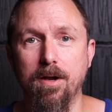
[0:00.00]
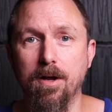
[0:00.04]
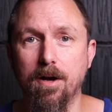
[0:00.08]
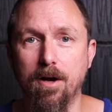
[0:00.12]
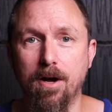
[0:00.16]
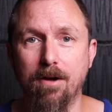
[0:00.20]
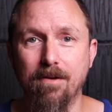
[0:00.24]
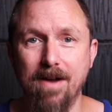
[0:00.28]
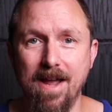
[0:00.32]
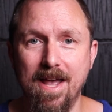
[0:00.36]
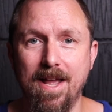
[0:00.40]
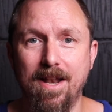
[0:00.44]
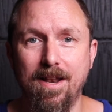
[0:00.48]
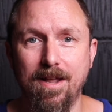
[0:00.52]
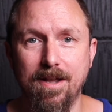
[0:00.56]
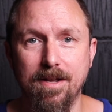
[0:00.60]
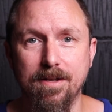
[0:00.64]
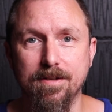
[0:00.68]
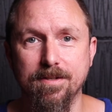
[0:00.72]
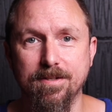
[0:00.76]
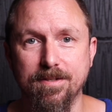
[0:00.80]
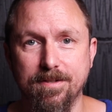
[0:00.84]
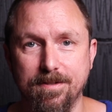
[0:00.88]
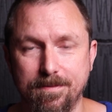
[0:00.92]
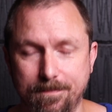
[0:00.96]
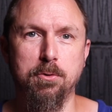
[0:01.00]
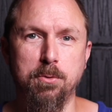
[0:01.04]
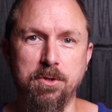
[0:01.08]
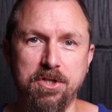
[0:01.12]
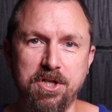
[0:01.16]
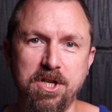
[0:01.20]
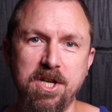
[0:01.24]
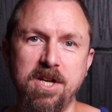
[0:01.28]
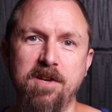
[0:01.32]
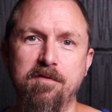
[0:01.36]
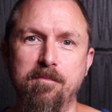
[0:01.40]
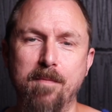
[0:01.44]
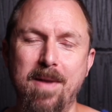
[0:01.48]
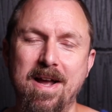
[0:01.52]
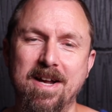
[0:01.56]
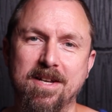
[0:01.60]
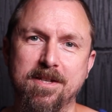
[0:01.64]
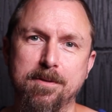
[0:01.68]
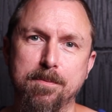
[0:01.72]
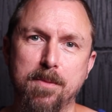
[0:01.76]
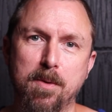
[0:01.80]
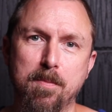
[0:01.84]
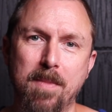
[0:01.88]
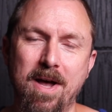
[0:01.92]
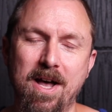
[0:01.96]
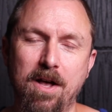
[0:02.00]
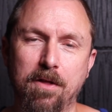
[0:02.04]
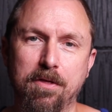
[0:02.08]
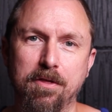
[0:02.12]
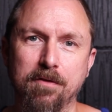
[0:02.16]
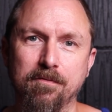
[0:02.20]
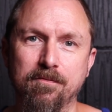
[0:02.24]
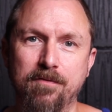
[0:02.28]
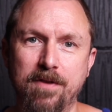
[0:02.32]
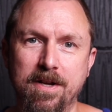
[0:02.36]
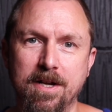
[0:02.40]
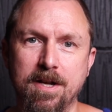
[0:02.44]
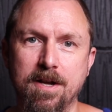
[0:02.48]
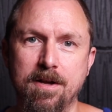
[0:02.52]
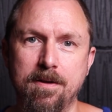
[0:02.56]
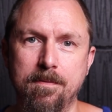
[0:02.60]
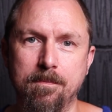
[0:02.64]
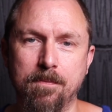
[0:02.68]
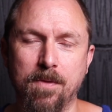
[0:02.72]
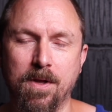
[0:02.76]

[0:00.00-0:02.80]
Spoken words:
our air layers. To achieve maximum health and vigour,